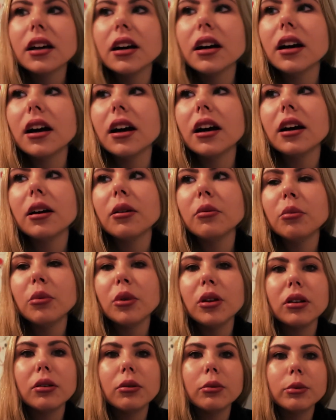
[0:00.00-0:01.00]

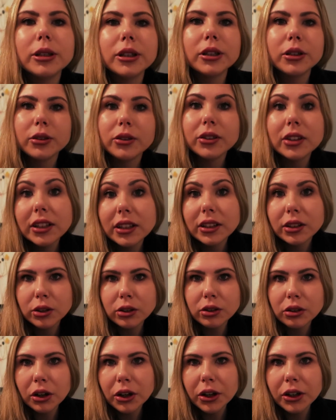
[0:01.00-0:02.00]
Um, we could see the
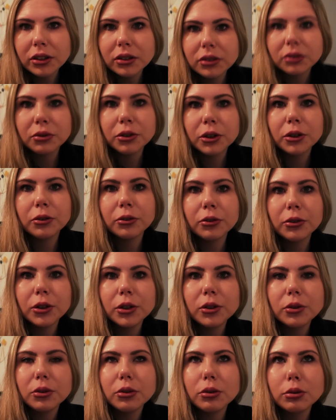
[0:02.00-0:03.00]
stars for a
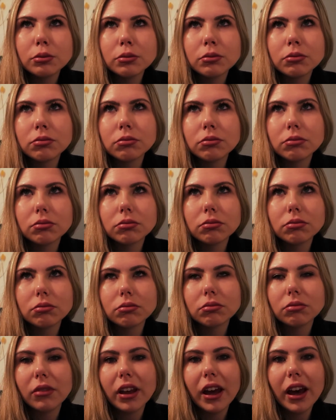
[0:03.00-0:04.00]
few,
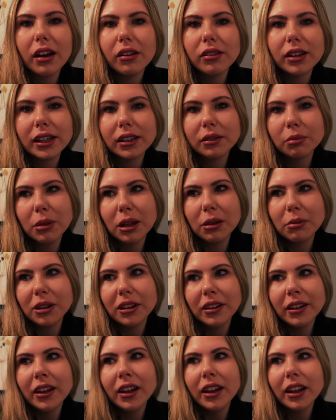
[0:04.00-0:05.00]
yeah, like
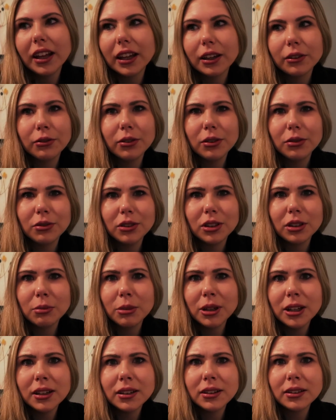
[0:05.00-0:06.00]
maybe like 15
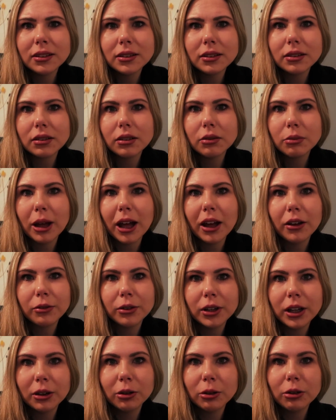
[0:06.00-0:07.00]
minutes, um,
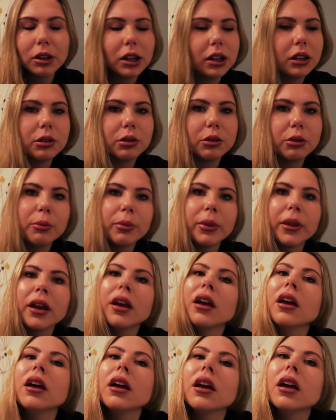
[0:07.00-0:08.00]
half an hour, I don't know.
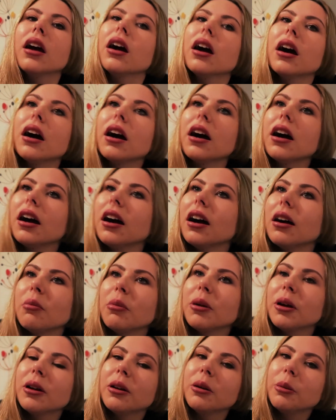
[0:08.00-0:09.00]

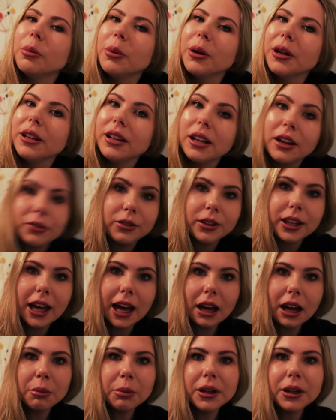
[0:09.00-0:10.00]
Um, but nothing
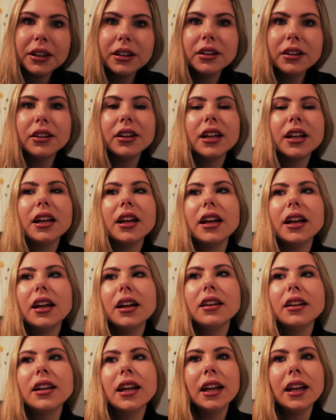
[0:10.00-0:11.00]
happened.
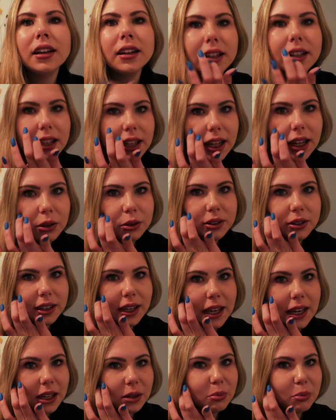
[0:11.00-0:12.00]
And then the clouds
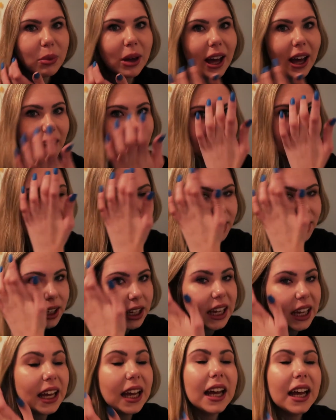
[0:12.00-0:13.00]
came back
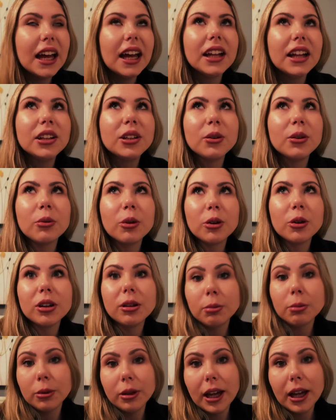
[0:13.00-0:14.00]
and you weren't
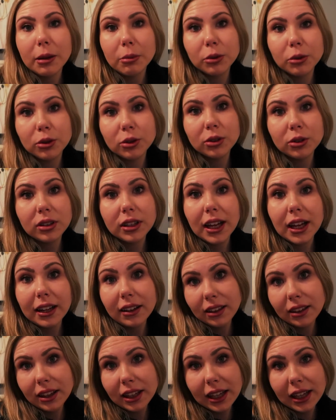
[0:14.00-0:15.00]
able to see
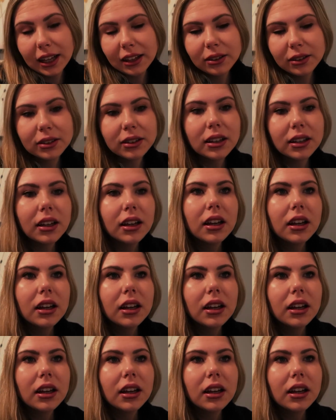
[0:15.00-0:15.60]
anything else.